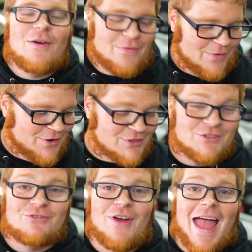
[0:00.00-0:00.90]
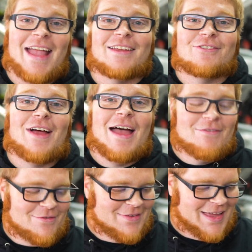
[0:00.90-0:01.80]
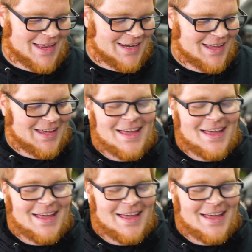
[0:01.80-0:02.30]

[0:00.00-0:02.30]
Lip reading: our first drag and drive event.